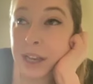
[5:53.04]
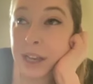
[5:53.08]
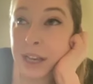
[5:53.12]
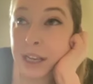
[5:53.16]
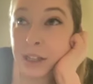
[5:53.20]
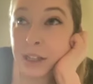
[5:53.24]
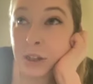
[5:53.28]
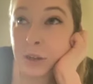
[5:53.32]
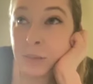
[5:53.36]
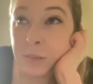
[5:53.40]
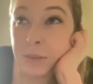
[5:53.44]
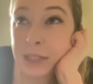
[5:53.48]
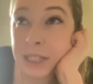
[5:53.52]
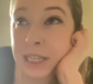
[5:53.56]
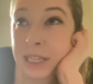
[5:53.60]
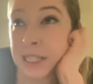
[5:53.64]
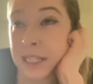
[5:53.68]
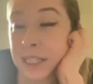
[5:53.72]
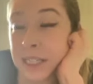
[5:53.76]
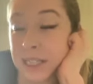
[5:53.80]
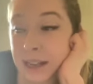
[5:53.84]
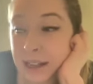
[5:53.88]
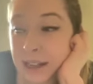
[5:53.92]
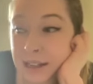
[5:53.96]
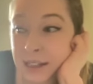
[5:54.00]
Can you
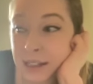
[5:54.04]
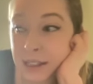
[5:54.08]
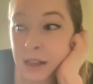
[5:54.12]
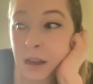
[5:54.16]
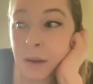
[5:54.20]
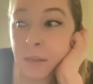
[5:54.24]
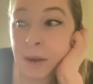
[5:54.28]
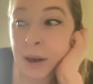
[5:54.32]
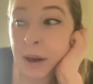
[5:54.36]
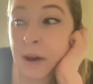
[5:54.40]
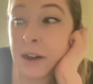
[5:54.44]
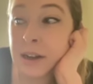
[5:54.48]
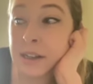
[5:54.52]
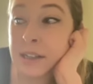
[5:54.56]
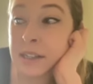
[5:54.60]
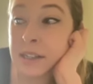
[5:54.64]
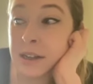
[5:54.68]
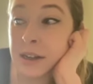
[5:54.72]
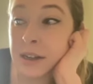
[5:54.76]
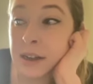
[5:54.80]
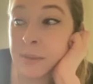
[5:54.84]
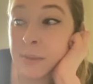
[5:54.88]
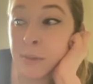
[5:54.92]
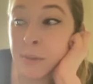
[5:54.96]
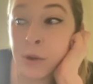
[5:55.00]
please tell us about a
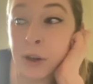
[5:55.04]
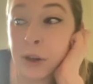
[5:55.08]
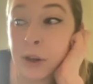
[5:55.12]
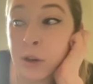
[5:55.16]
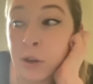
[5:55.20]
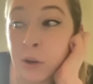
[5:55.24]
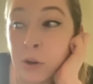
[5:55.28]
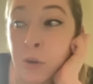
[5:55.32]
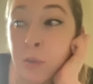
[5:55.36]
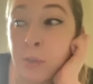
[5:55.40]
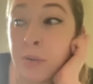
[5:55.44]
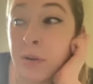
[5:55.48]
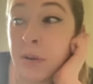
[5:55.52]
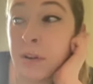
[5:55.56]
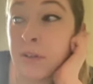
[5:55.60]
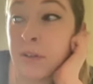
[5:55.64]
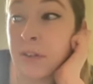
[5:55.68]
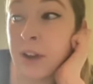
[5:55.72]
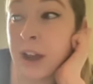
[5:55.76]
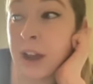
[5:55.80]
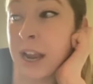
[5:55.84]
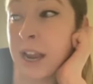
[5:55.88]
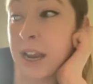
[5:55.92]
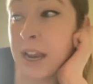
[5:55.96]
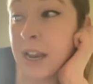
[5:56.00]
time when you
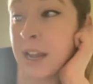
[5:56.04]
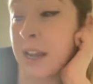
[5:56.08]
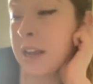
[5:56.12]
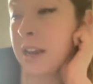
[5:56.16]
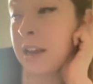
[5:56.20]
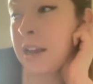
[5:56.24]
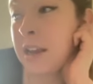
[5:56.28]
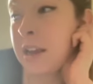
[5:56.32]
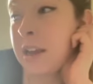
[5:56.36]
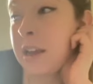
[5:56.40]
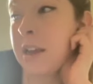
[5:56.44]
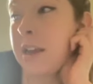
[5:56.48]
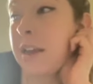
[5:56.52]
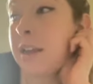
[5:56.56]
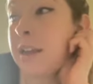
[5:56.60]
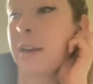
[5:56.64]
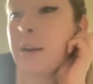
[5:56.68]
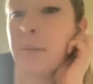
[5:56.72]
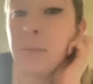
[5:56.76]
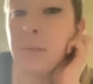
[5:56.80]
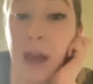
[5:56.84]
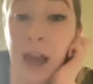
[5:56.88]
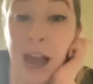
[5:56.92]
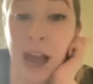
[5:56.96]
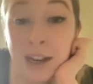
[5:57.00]
provided
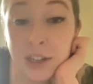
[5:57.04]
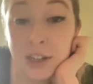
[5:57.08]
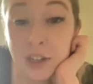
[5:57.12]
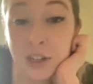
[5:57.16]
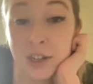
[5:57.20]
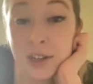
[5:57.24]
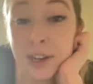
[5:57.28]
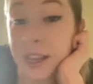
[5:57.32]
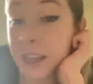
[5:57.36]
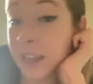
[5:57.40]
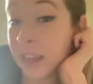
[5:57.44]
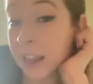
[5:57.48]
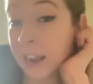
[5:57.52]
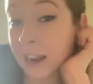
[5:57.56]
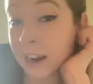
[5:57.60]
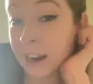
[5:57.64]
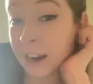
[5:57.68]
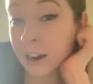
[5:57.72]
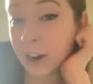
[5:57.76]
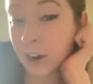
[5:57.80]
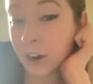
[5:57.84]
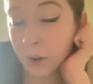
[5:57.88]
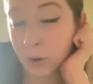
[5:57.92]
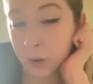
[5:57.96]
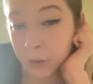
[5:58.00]
compassionate
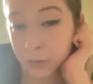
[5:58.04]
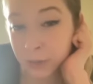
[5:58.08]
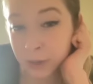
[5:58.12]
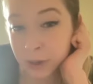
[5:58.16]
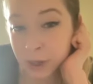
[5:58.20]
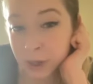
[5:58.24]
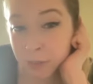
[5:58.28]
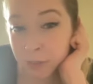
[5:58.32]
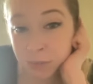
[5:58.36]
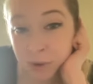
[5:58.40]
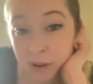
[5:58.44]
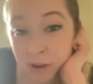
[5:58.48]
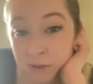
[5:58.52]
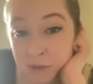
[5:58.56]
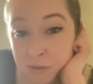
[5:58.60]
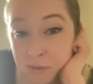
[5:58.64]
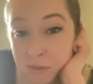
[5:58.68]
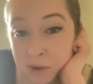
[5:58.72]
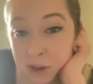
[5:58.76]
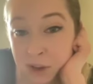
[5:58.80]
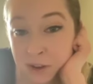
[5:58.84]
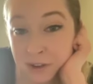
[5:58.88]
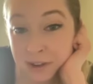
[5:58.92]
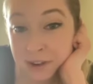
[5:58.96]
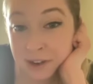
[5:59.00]
care or went above and
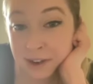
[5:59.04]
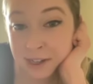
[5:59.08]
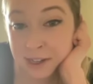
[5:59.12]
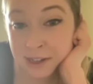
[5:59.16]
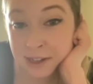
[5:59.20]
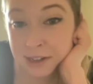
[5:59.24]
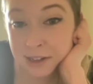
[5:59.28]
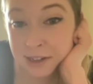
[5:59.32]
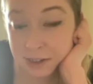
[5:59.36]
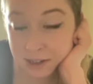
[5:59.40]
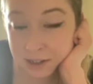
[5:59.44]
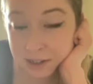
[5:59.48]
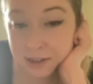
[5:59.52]
beyond?